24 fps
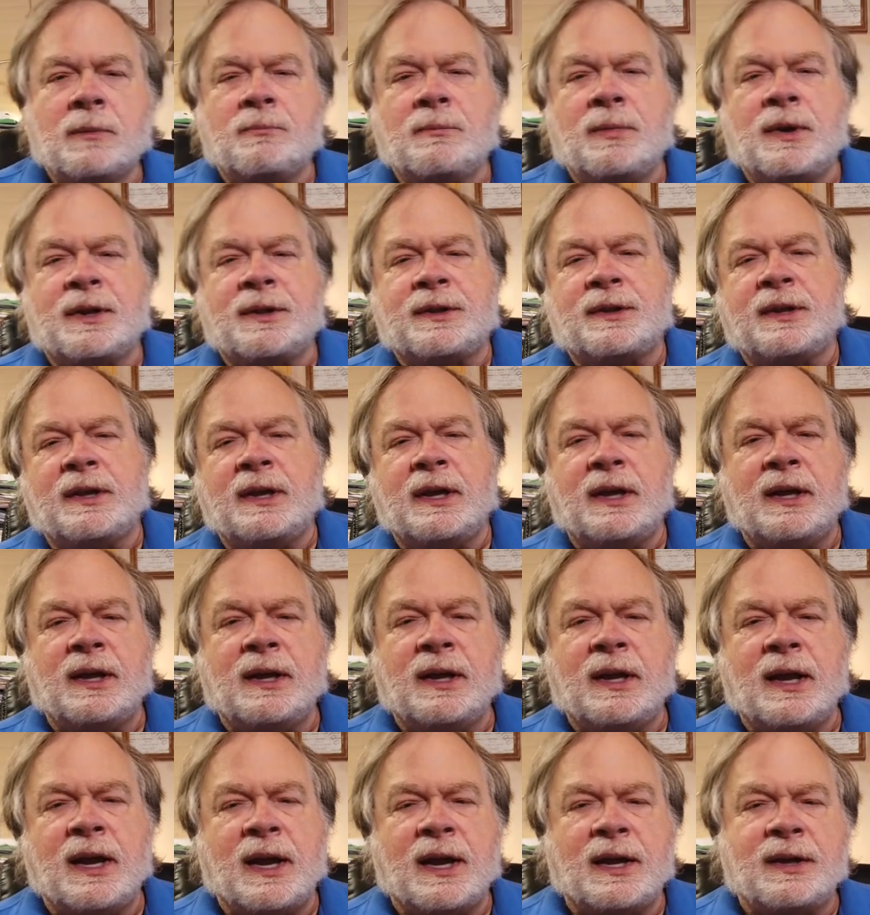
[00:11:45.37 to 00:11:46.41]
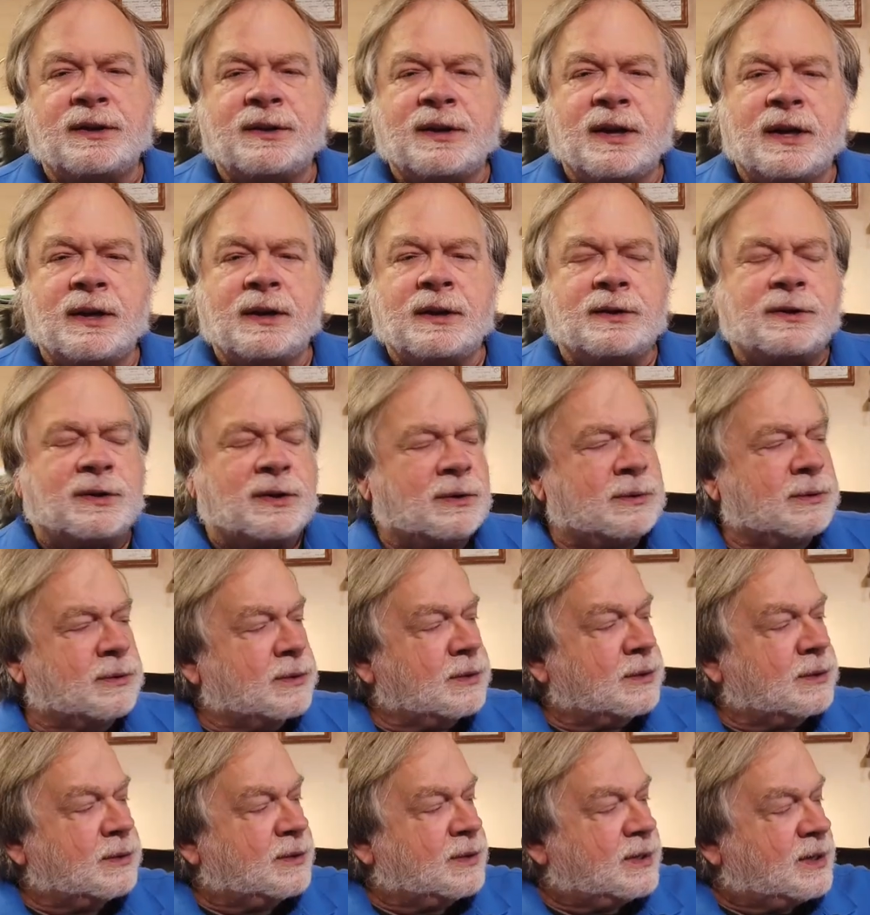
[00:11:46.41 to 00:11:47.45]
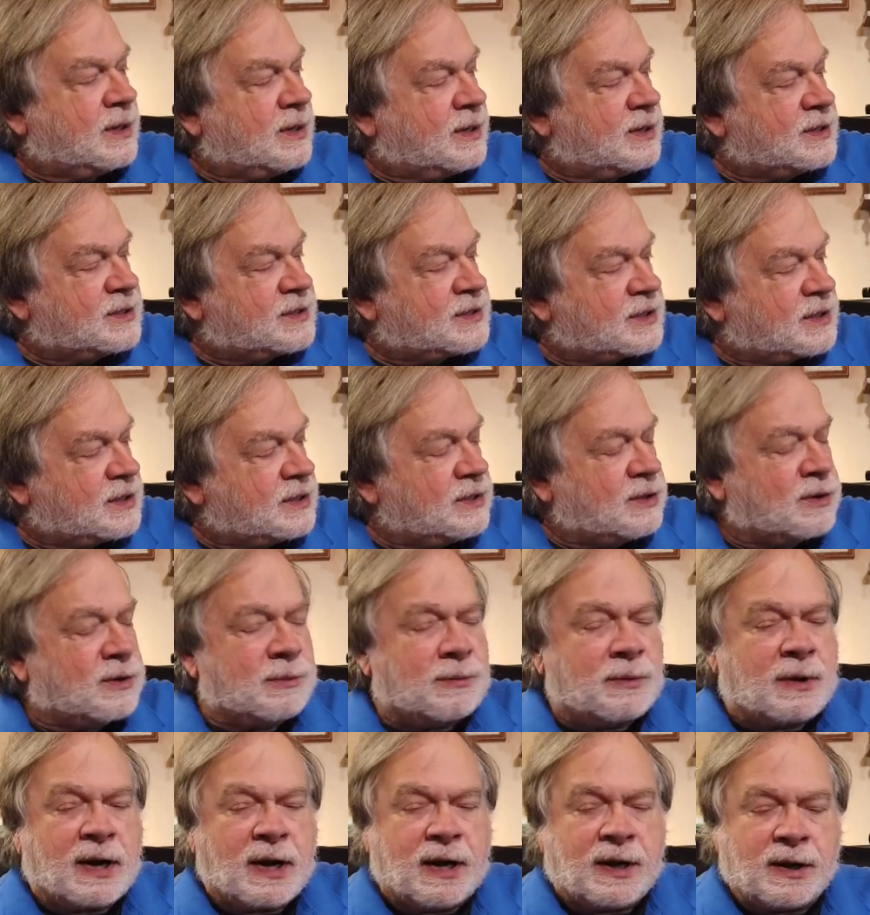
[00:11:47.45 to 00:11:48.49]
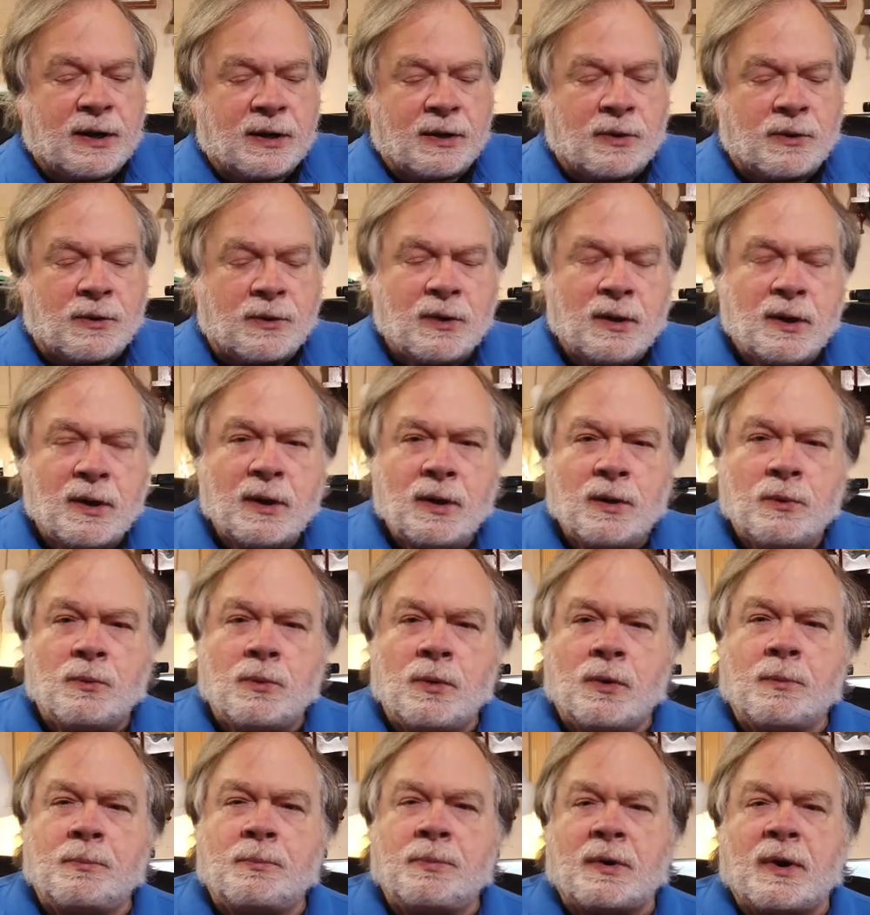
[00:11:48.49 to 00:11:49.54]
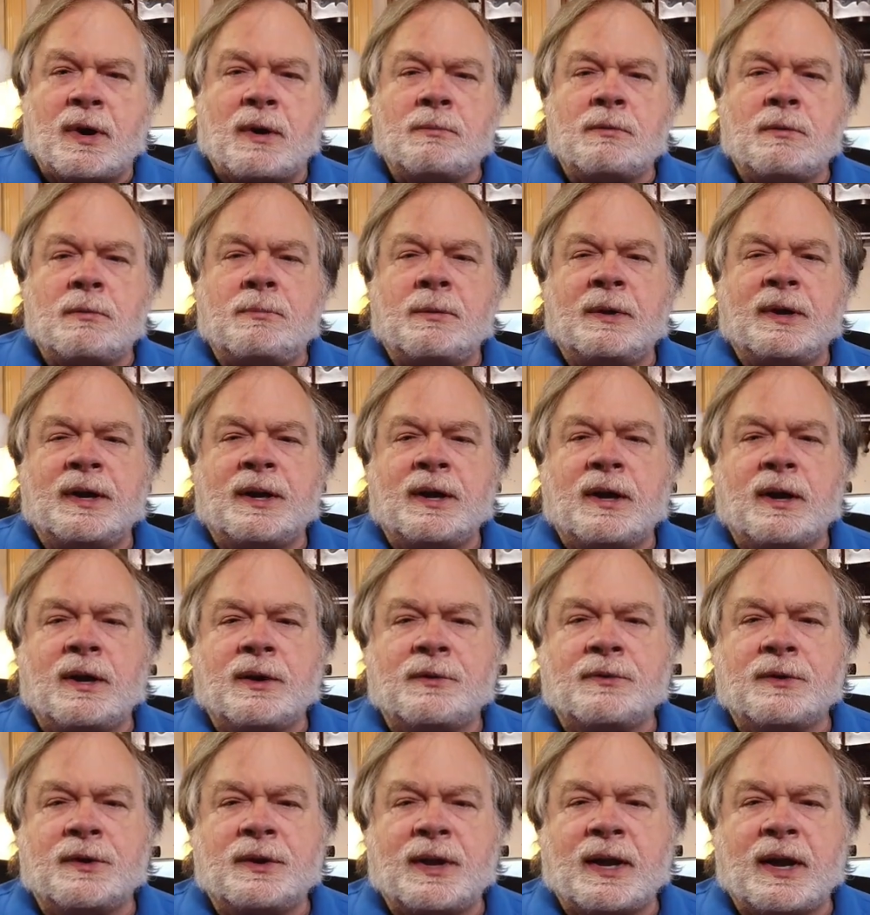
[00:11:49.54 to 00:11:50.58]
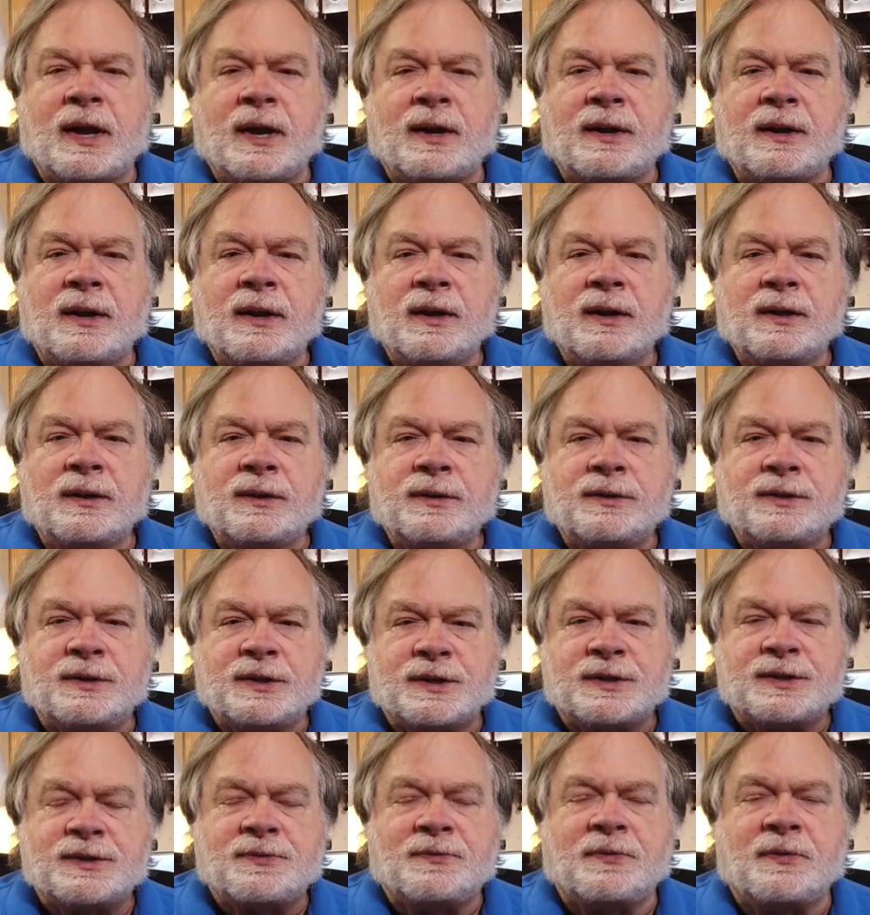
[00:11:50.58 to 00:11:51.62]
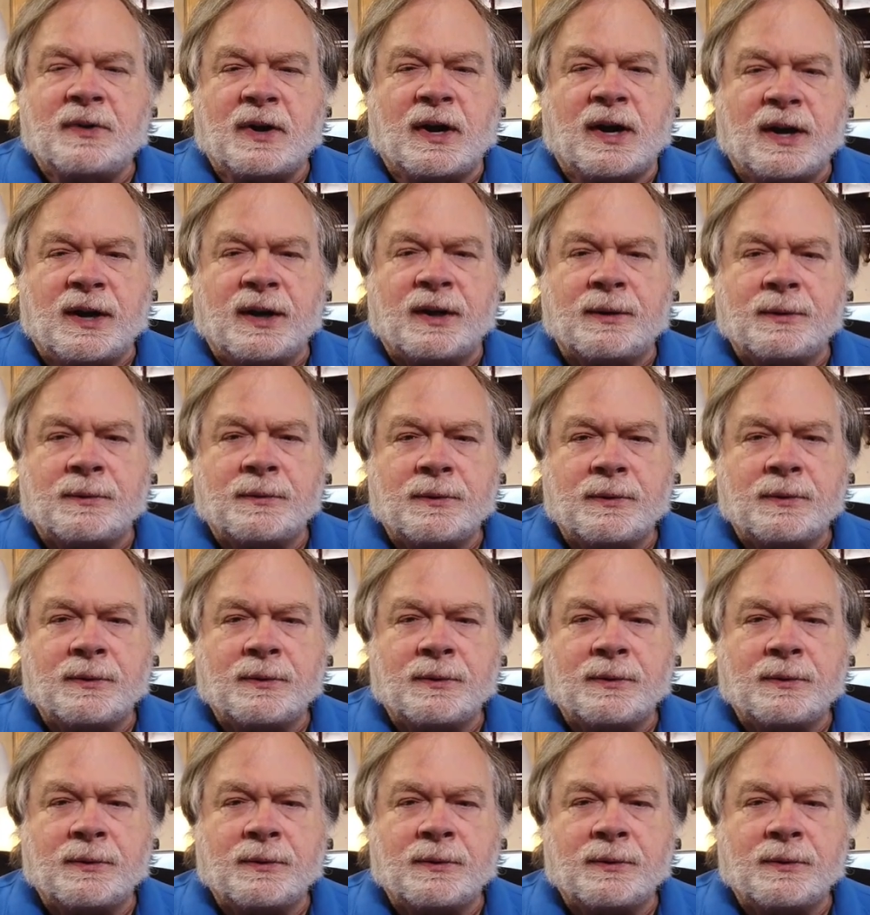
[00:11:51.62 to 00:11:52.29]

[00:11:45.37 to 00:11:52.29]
but the antenna tuner that is in your radio will probably cover that just fine.